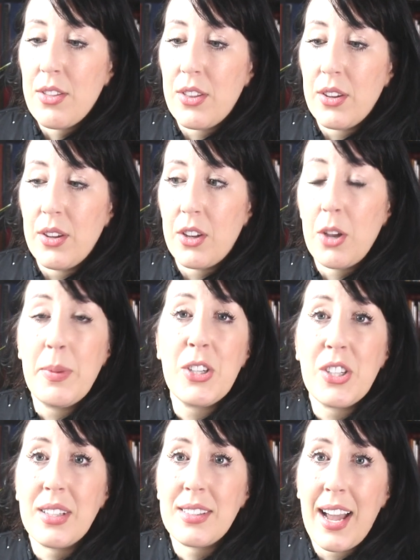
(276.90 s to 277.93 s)
the
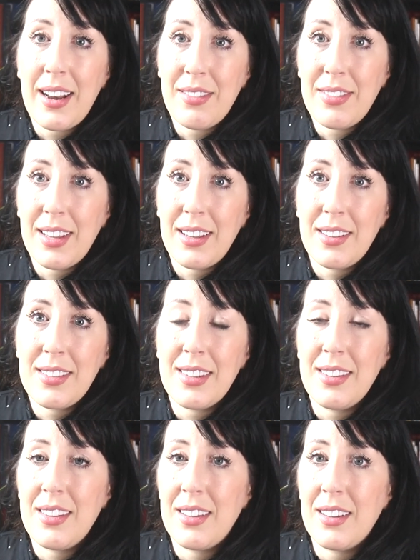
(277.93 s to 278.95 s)
commissioning side of things
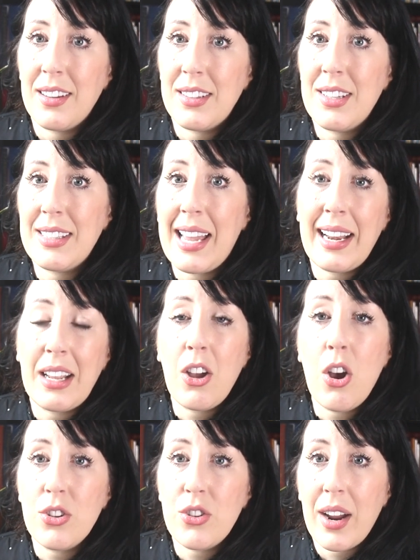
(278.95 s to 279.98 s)
and the designing
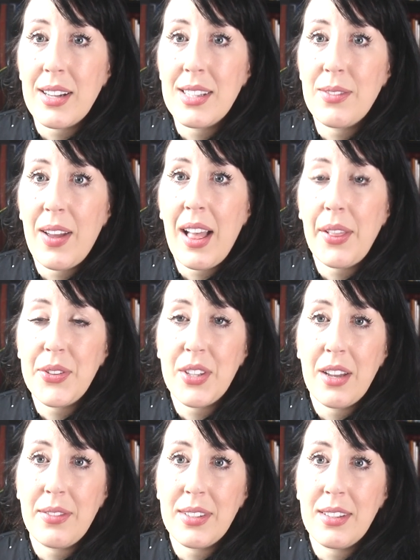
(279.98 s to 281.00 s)
contracts for health
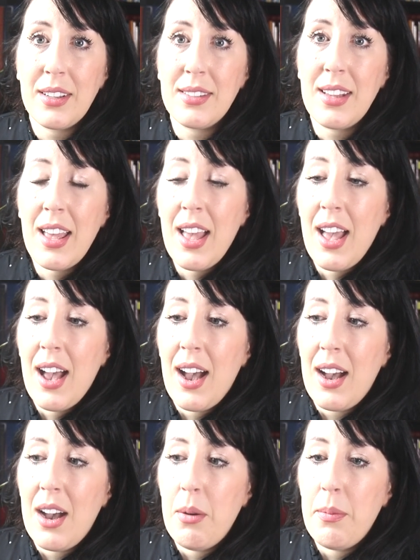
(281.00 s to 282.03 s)
services,
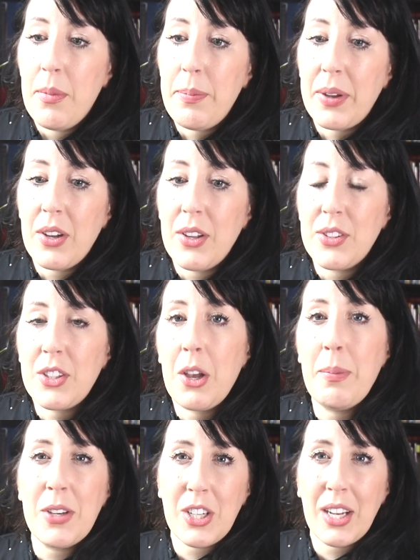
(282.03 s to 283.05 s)
because
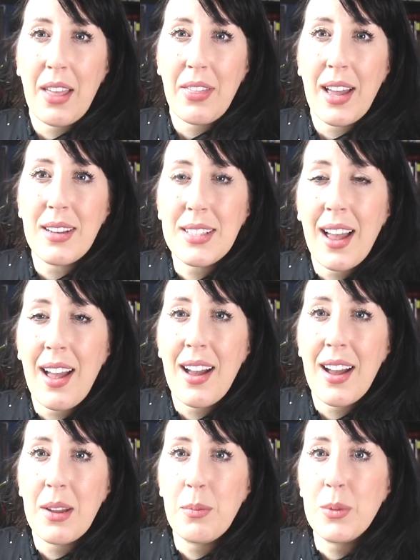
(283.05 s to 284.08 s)
commissioning at that
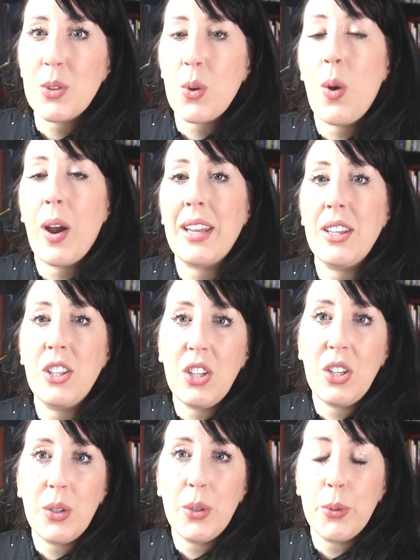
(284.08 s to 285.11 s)
time was quite
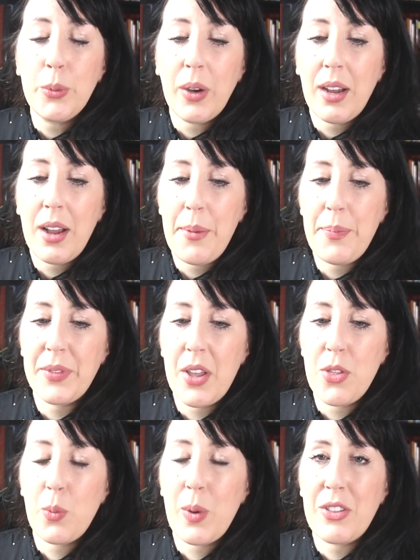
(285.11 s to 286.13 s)
new,
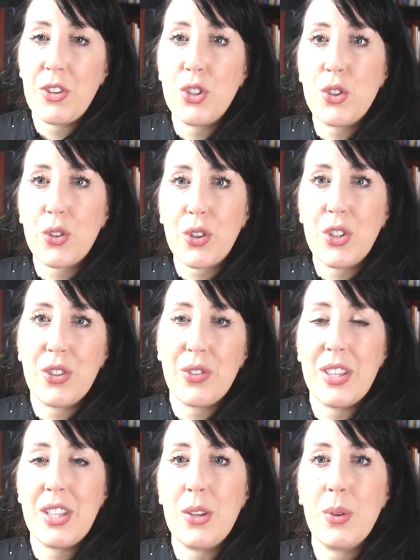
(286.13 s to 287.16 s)
and the way the structure
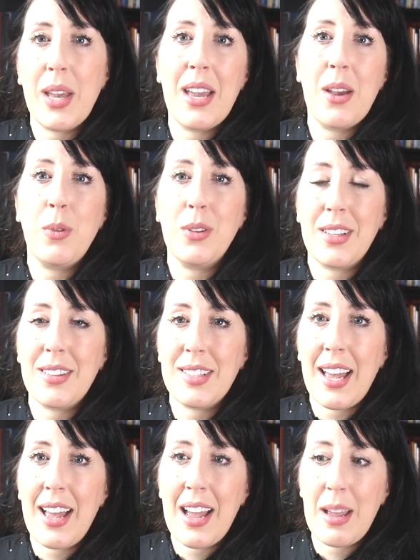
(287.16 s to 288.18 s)
in the UK was at the
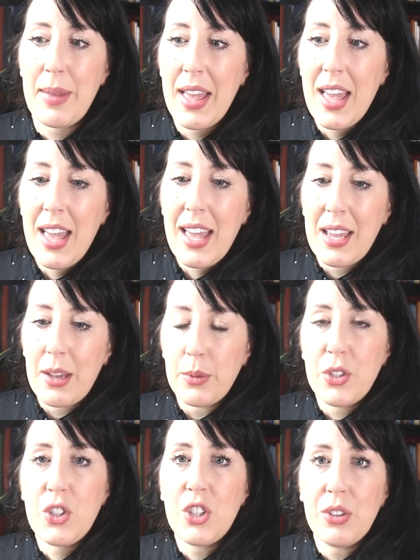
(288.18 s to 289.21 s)
time, it
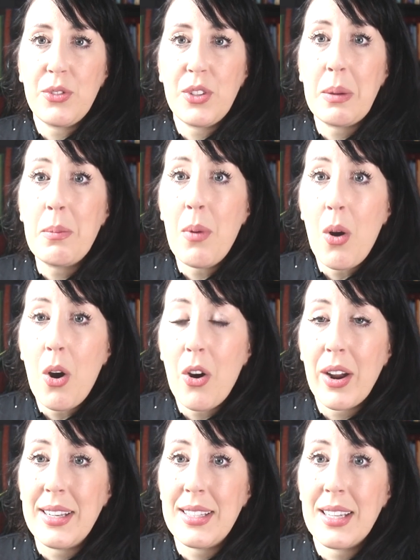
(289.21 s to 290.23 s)
was shifting
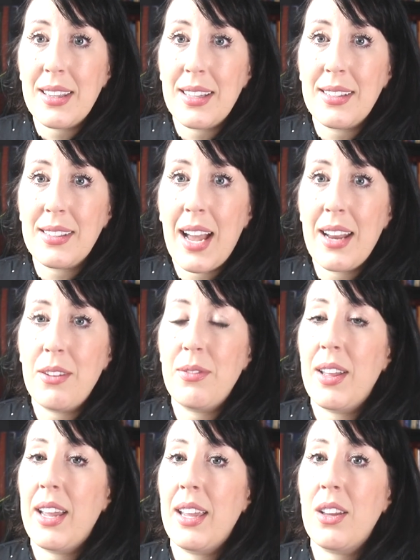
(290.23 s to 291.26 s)
more into this kind of
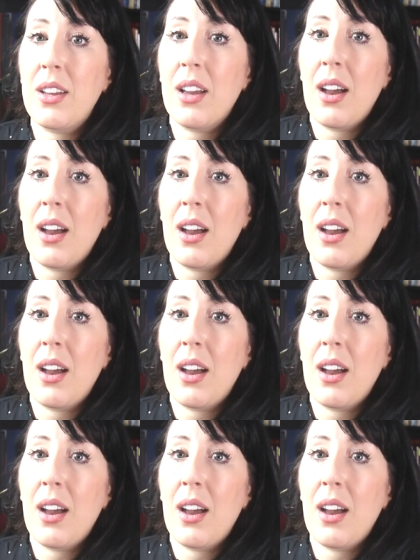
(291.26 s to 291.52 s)
like